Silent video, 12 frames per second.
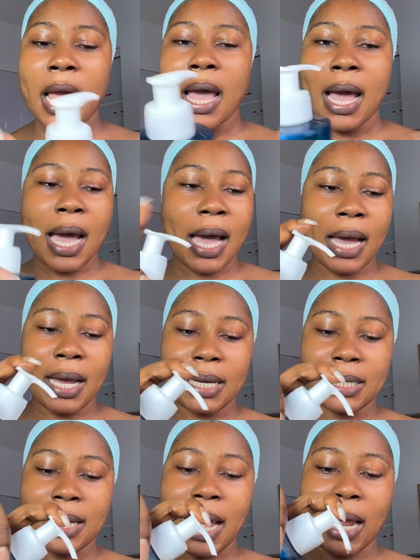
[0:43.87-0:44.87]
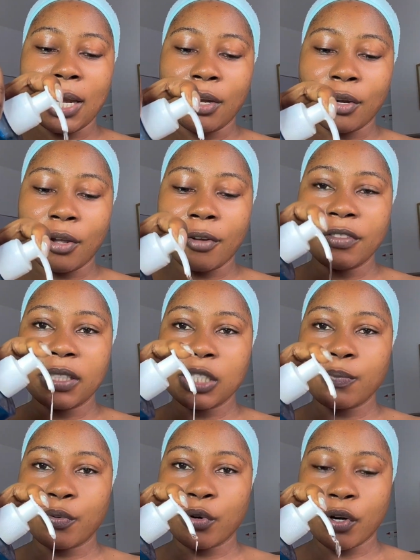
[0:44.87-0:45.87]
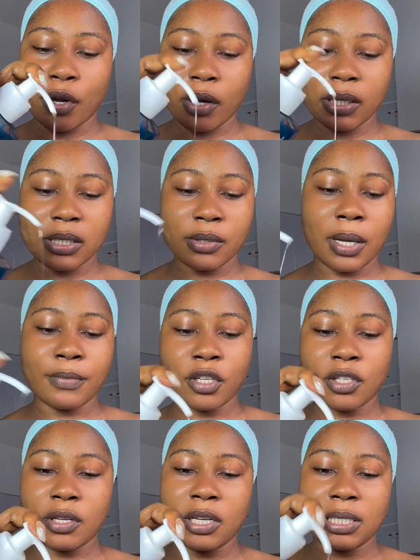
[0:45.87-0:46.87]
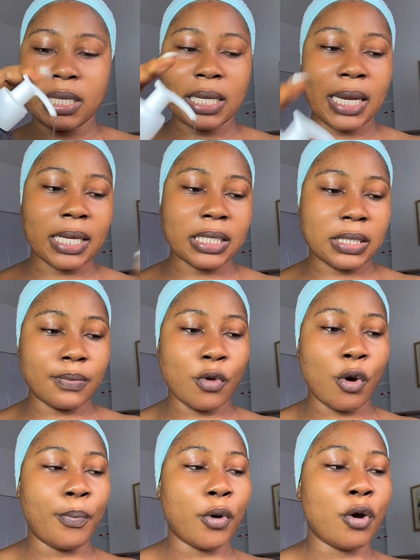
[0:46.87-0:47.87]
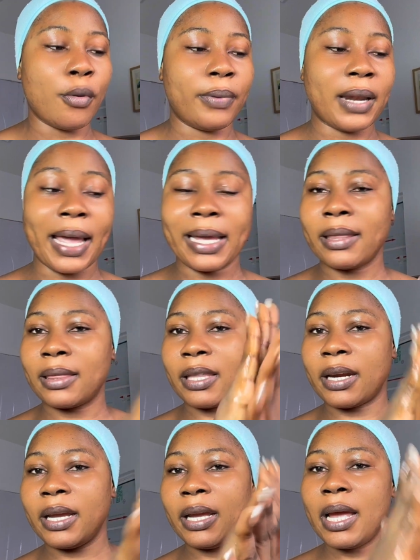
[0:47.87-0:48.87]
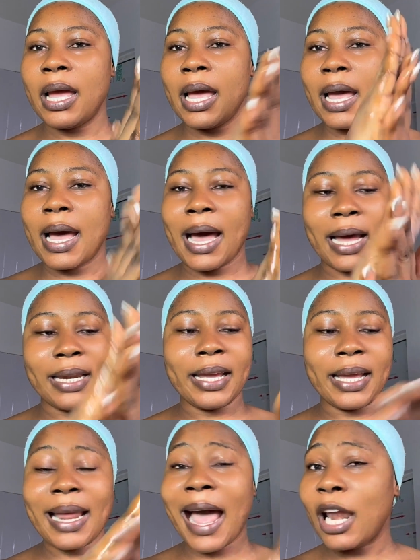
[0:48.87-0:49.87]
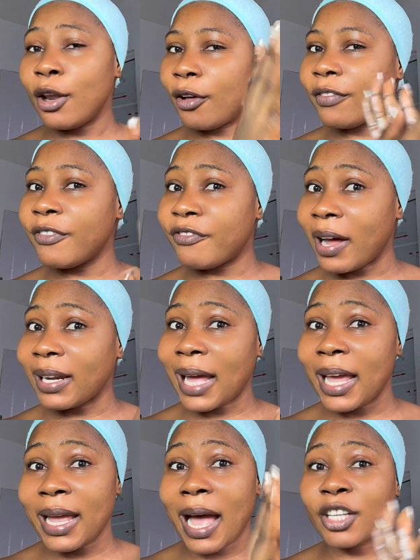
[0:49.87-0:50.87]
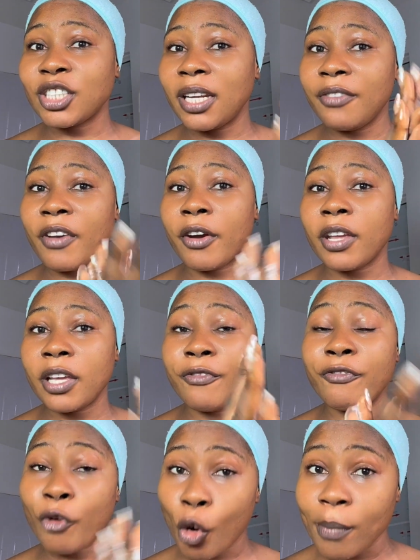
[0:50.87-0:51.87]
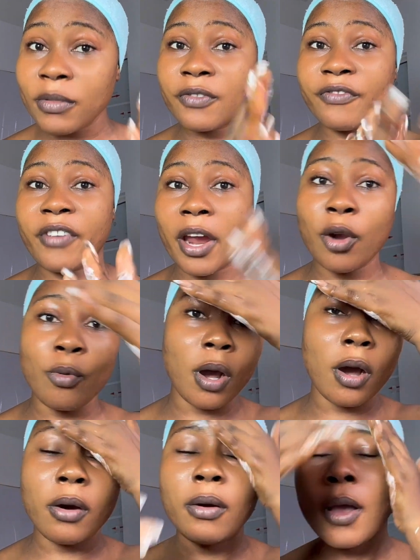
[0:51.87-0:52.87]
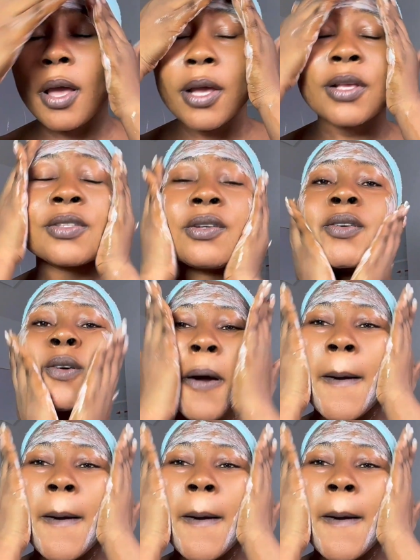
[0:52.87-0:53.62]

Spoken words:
and I love this product. So I'm just going to take like small pop, like 3, and then I love the fact that it foams very well. So